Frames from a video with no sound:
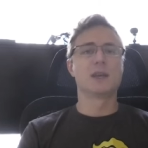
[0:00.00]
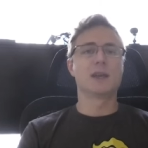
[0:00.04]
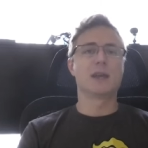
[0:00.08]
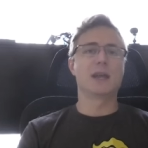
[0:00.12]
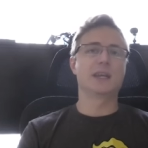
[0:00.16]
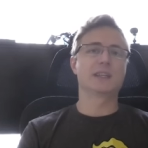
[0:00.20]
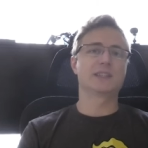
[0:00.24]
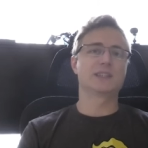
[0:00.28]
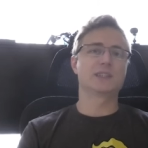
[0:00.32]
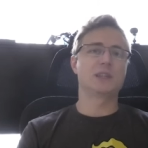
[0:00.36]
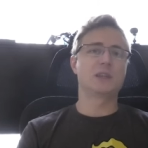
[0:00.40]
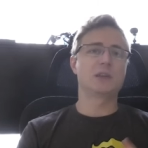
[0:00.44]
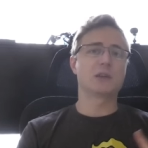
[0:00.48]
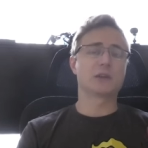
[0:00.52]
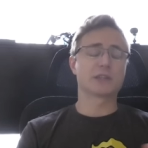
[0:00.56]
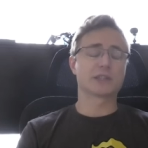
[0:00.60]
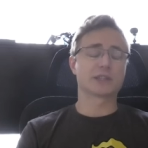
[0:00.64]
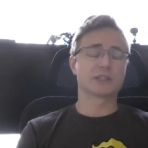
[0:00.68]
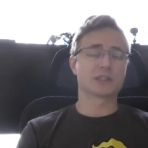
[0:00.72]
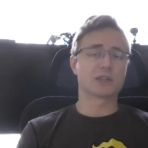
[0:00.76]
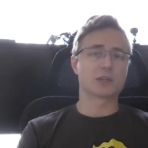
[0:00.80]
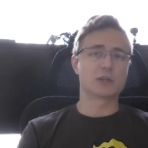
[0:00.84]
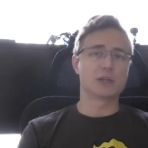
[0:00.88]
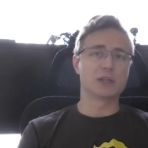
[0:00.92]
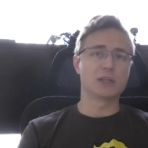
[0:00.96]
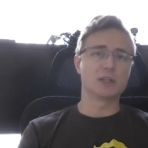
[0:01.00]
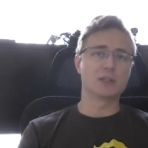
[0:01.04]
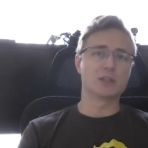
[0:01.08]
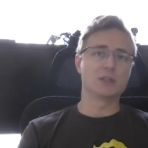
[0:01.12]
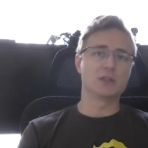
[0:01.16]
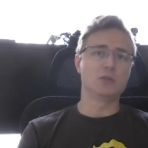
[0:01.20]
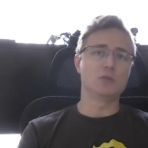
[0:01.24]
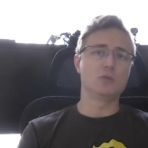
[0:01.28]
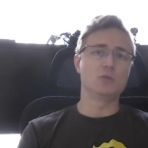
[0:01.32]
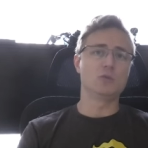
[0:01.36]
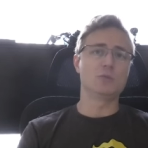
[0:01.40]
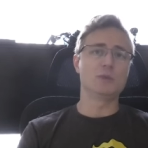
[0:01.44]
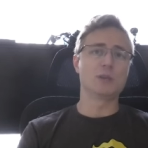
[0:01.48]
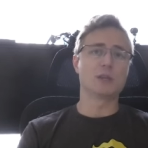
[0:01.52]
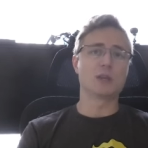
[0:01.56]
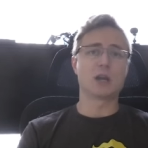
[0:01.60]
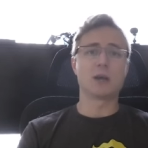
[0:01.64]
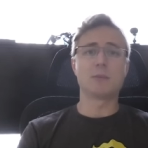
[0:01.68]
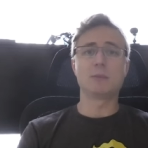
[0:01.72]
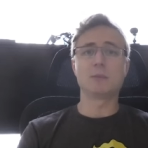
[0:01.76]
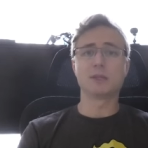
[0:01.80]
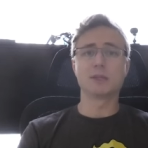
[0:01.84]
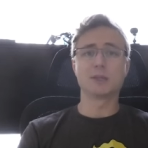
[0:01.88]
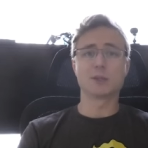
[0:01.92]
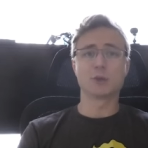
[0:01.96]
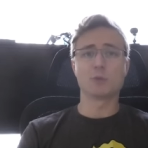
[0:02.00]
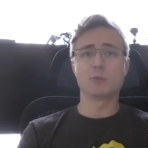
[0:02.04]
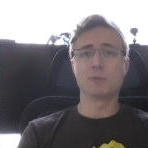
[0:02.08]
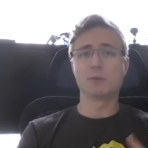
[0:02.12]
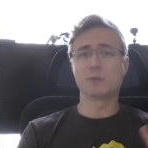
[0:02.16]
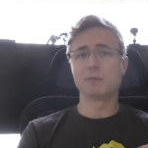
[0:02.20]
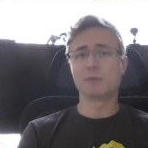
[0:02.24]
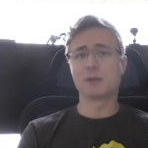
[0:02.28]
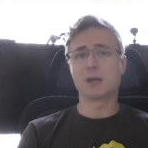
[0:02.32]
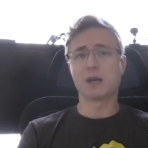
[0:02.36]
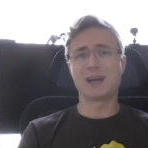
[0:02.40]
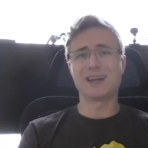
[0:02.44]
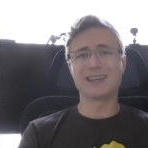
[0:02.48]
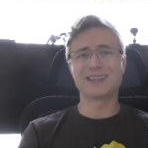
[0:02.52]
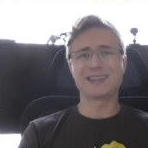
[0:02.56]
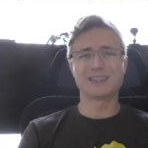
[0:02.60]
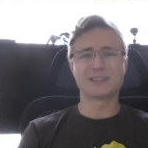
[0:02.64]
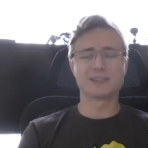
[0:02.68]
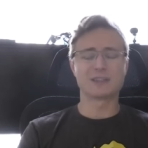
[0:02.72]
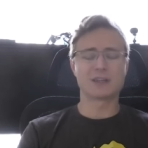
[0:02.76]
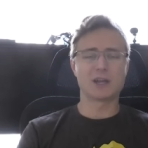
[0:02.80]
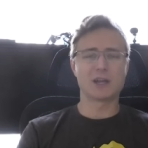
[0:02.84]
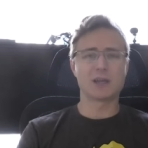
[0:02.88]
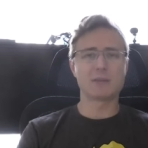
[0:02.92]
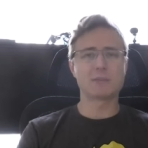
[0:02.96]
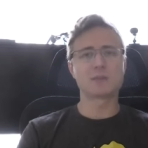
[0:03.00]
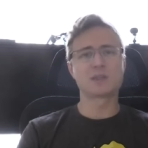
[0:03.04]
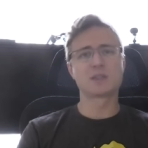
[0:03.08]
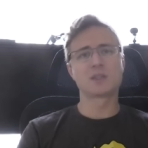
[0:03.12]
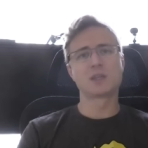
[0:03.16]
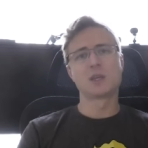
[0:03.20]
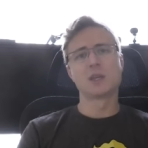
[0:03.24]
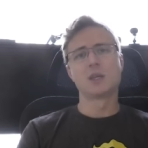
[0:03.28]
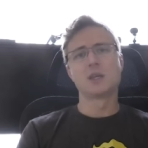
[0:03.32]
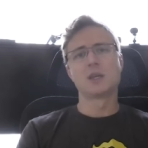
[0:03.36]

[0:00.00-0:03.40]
as they are starting to become a little bit behind the times,